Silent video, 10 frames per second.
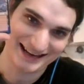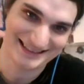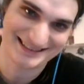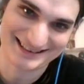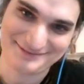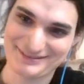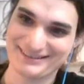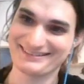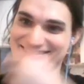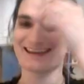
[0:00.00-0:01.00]
mana
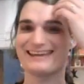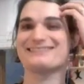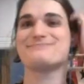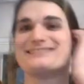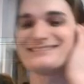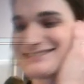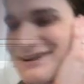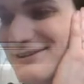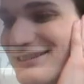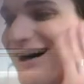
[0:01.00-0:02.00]
symbols. Like it's been so
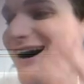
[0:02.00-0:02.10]
long.